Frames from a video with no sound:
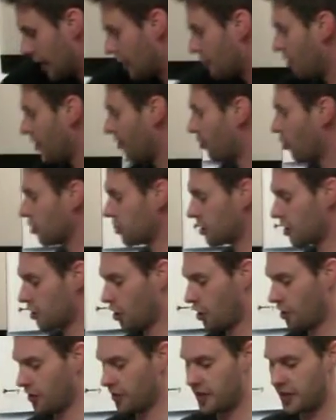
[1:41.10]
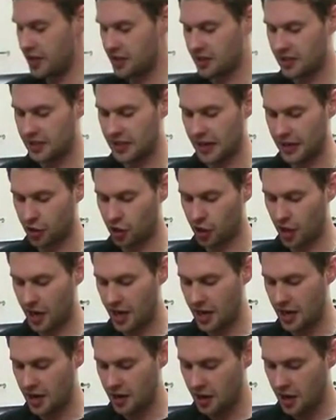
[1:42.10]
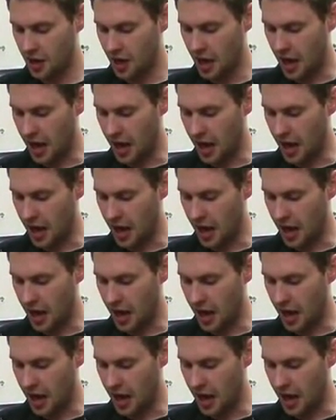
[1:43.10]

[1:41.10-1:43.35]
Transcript: And we've also got this sachet,